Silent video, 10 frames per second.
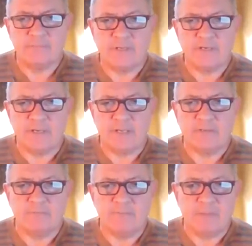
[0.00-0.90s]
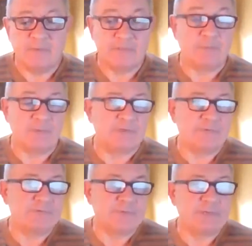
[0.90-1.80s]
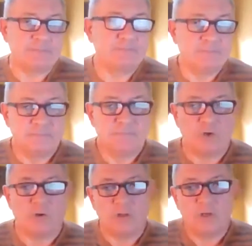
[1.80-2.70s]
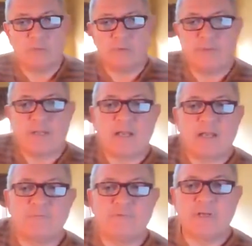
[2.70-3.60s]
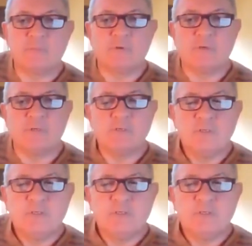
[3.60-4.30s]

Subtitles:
and maybe some of the issues that go along with that kind of a neighborhood.